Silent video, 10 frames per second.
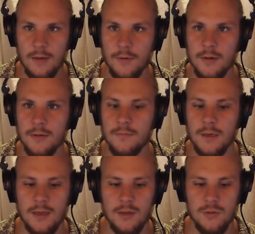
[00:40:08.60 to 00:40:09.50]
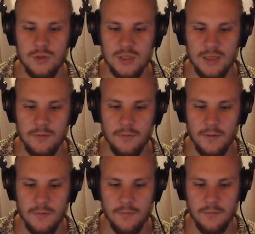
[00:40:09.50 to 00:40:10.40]
And what we can use stereo
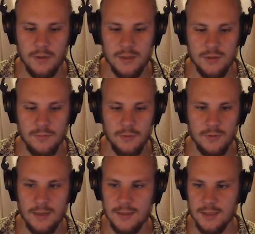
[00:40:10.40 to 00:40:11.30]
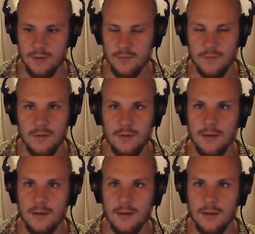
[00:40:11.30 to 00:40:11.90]
with here for is to put that sound